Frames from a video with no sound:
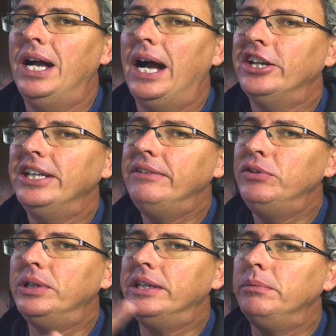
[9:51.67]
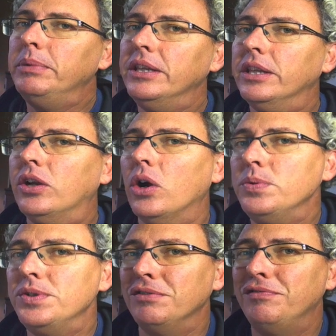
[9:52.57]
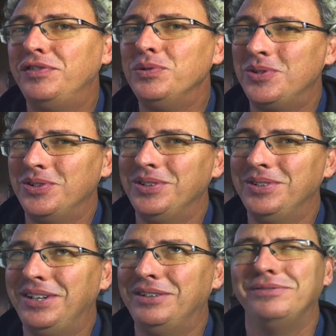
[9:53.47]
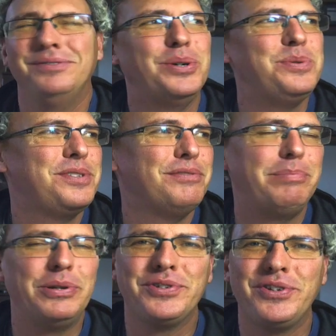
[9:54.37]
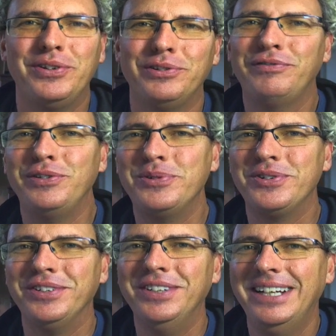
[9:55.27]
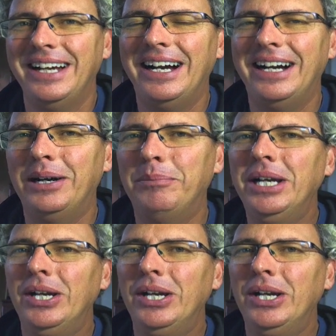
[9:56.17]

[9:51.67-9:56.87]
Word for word: I'm going to give you a little bit of the ghost of future, of ghost of peerScholar future, um,